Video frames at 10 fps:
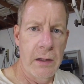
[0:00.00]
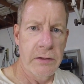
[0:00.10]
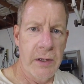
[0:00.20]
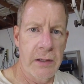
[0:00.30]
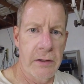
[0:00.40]

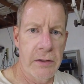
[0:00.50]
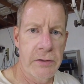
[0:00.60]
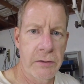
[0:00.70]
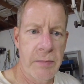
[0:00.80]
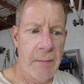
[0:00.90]
So hey there
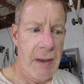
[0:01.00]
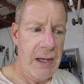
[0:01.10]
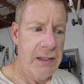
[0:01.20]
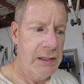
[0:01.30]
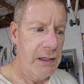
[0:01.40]
YouTube,
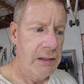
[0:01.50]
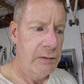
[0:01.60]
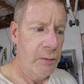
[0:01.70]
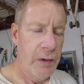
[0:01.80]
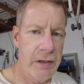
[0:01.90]
back
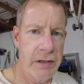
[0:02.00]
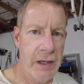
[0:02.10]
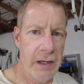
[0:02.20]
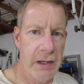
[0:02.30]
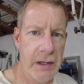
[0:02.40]
again with
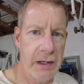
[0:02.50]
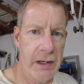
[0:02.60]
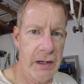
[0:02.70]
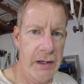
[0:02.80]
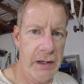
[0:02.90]
a
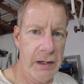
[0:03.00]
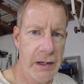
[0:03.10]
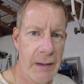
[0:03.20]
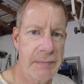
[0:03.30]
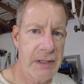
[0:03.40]

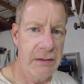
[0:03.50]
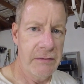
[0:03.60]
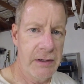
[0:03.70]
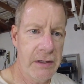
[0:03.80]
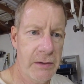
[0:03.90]
update
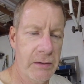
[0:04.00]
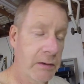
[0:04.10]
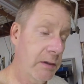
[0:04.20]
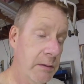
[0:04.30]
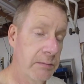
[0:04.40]
video
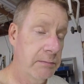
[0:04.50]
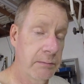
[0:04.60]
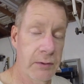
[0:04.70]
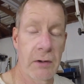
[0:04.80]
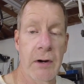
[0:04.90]
or a
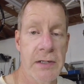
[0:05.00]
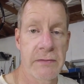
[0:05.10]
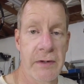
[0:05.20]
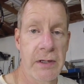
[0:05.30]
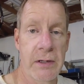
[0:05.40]
progress
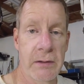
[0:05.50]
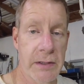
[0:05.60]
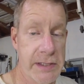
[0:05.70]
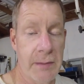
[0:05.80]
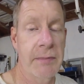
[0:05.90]
video or
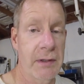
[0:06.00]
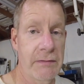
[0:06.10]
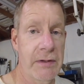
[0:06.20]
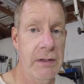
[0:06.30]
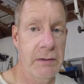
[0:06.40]
a something
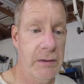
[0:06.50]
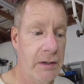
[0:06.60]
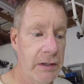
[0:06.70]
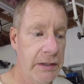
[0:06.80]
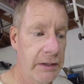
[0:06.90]
video
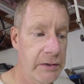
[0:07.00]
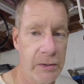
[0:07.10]
on the good